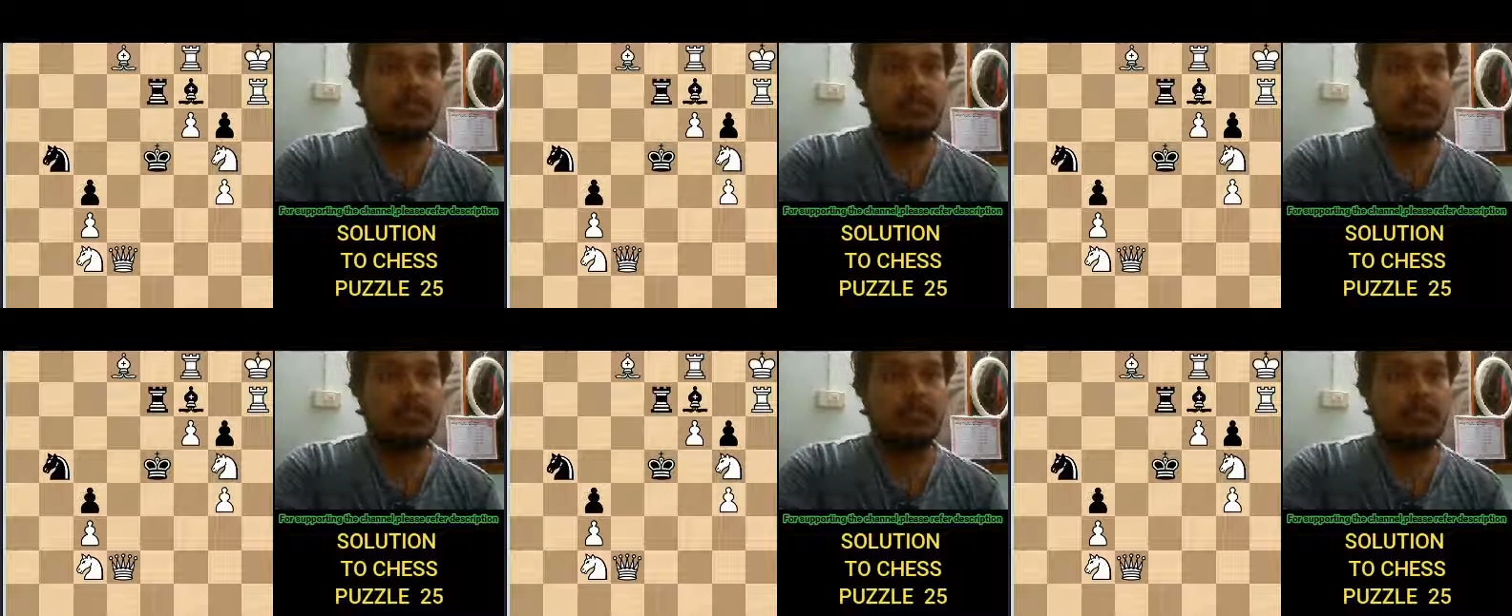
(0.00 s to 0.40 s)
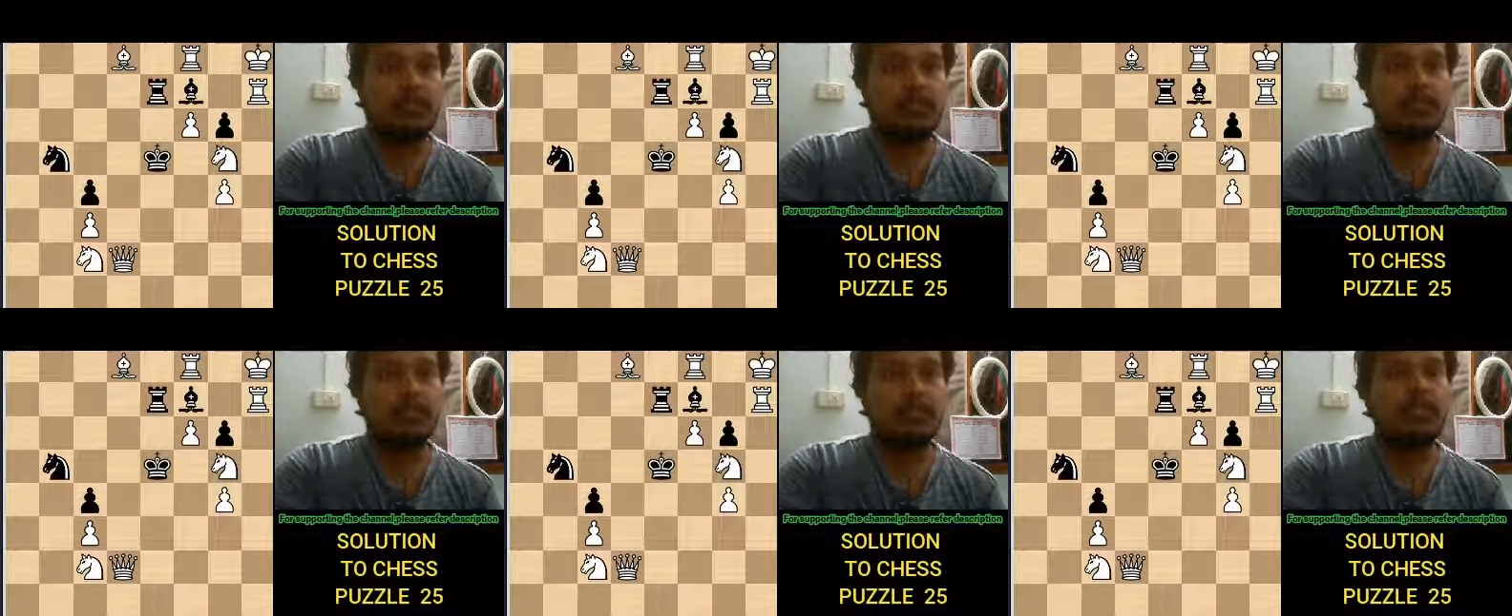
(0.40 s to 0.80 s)

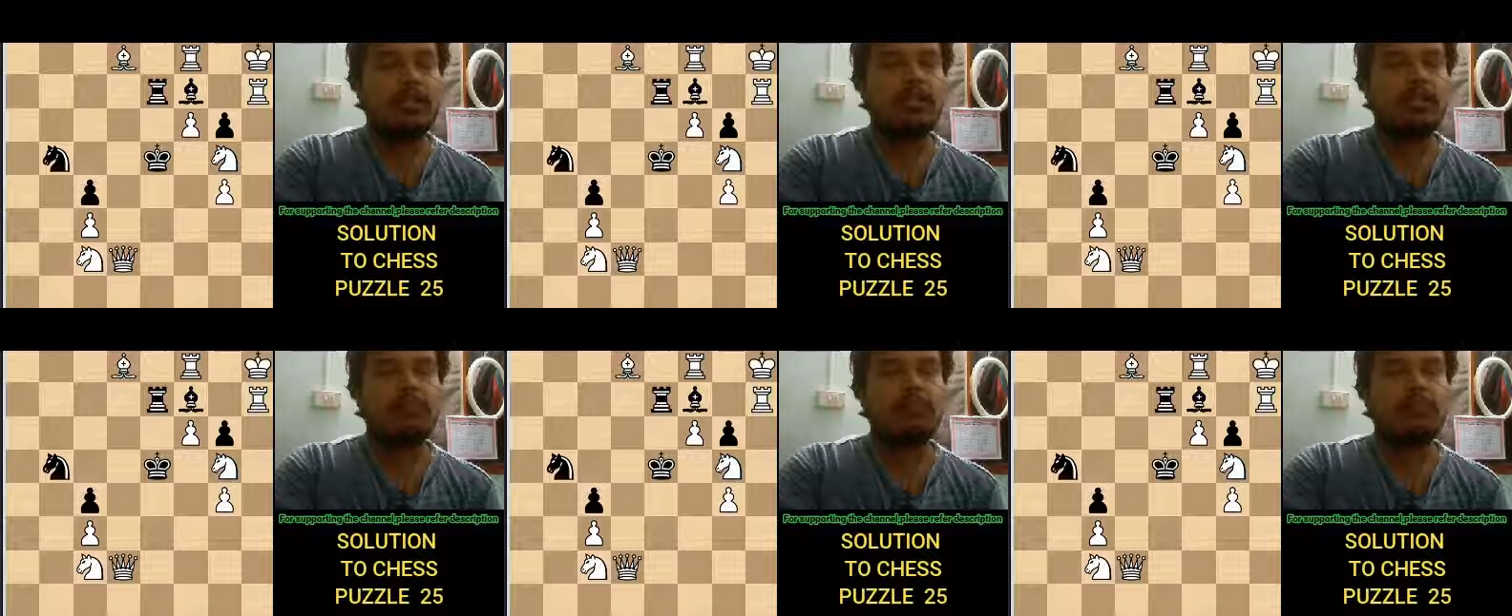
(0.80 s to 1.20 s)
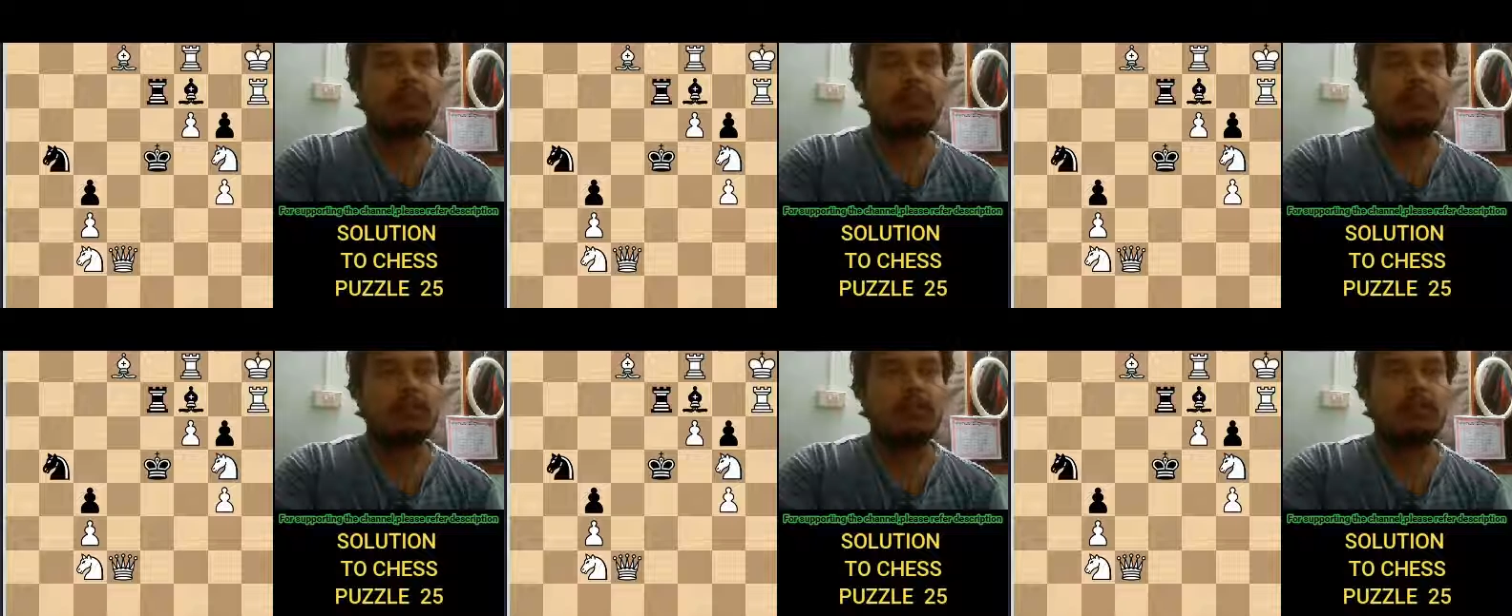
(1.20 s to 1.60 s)
So that
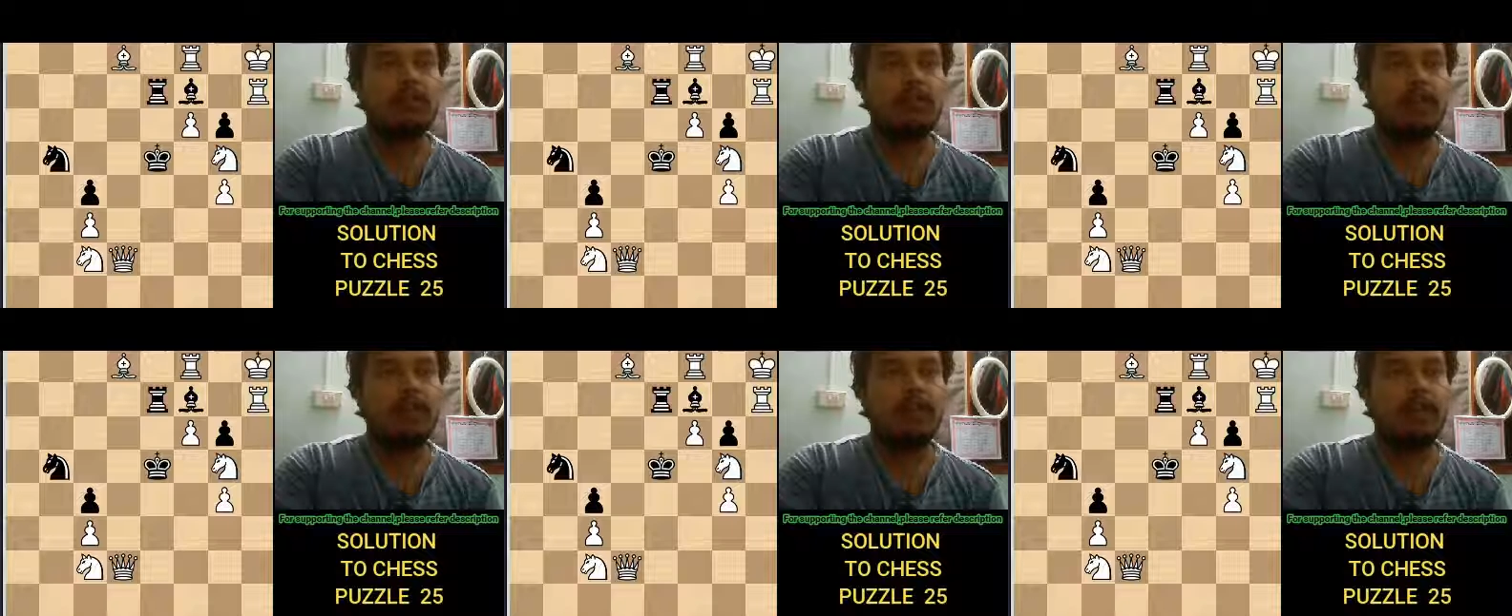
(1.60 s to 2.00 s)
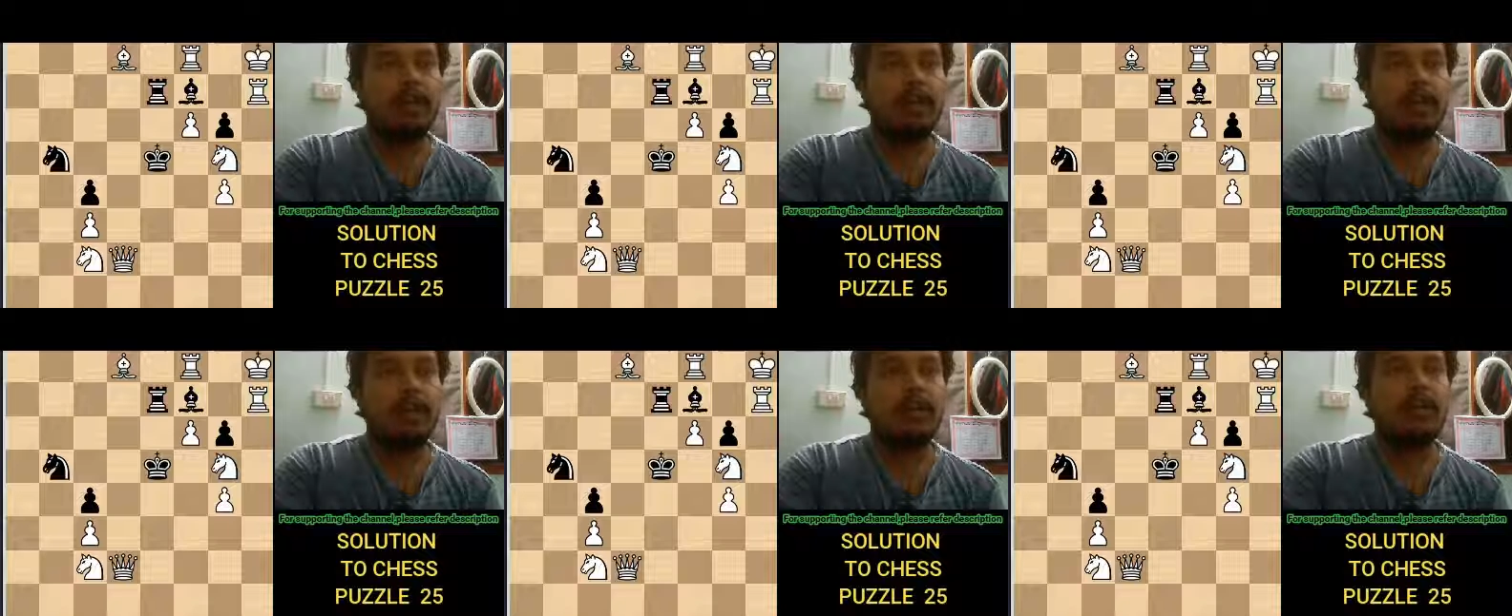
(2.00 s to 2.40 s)
move is also
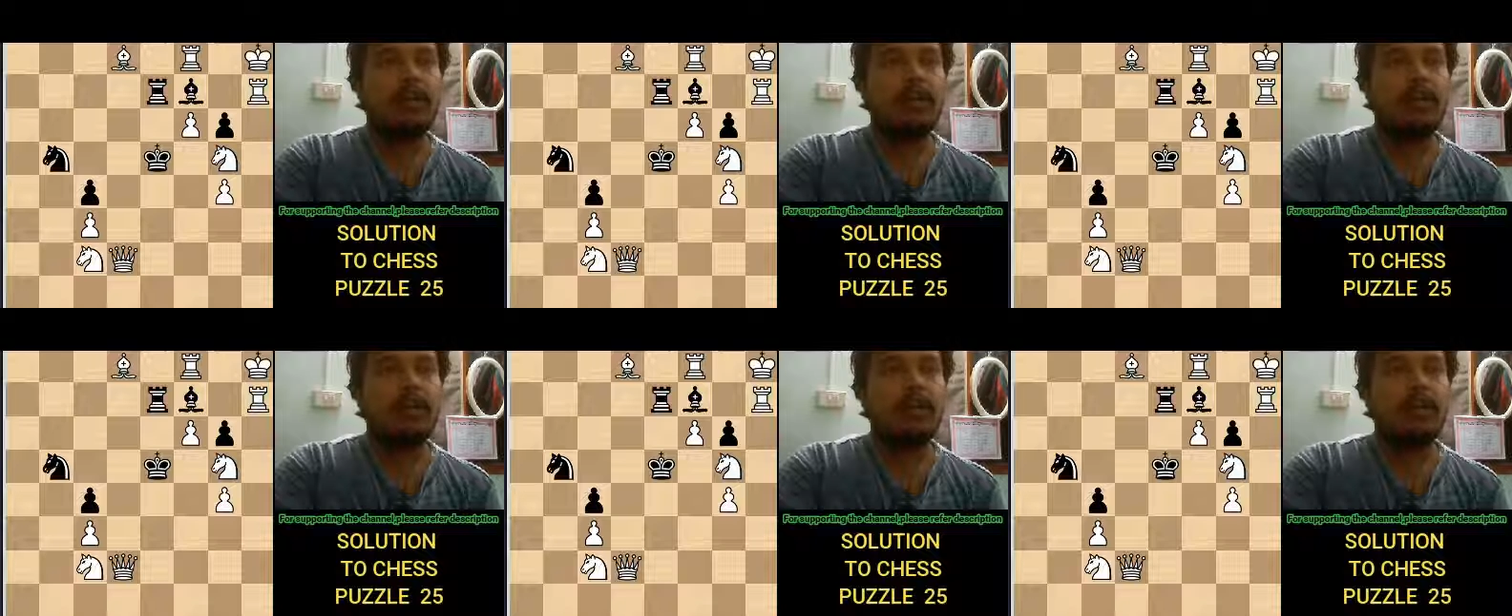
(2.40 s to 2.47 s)
there.